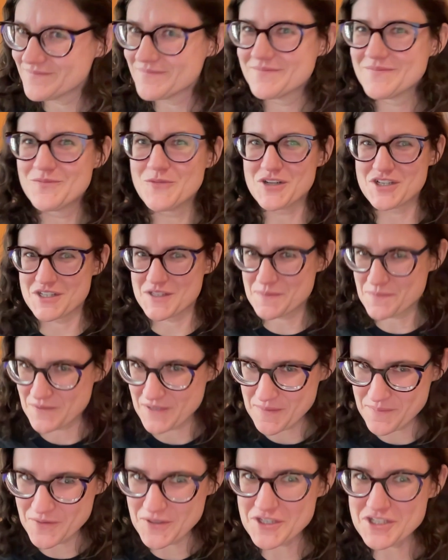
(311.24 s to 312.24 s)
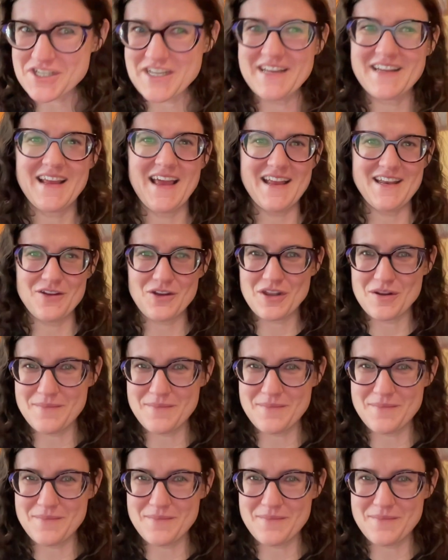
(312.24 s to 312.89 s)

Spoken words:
which is pretty bullshit. And you can